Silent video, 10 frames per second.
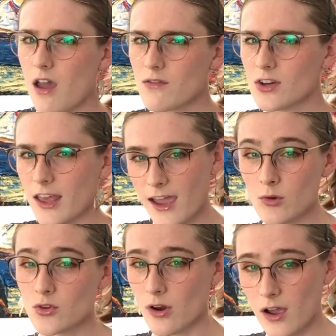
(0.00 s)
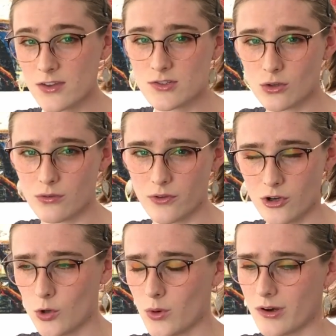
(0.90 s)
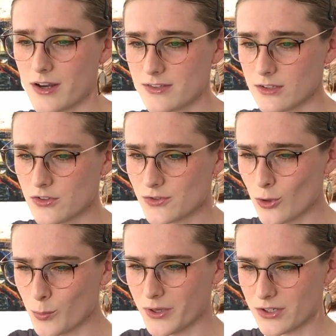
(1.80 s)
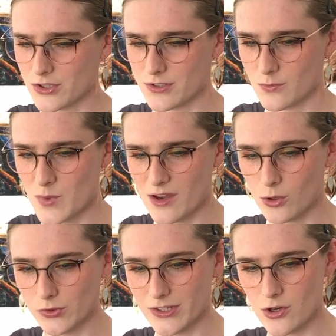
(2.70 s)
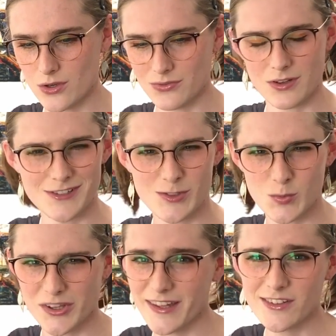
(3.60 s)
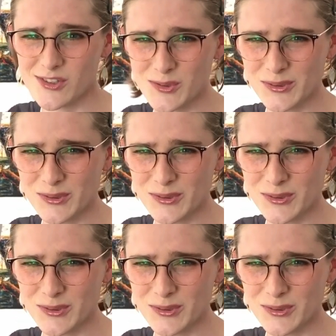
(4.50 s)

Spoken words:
I have an account on iStockPhoto where I sell stock pictures of me holding Nerf guns. Will that do?